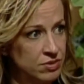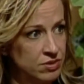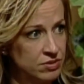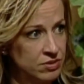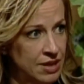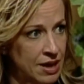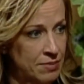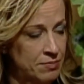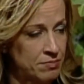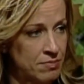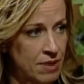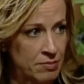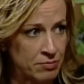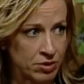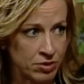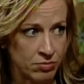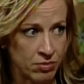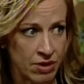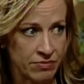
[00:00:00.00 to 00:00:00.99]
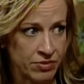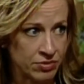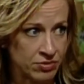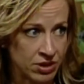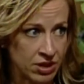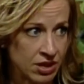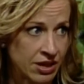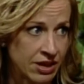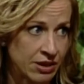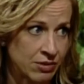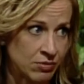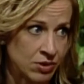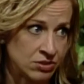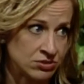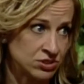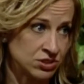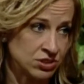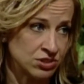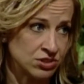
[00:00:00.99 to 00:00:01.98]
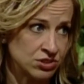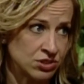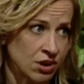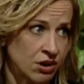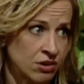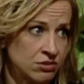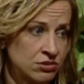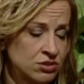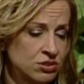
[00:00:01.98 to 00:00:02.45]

that memory, wherever the client wants to start.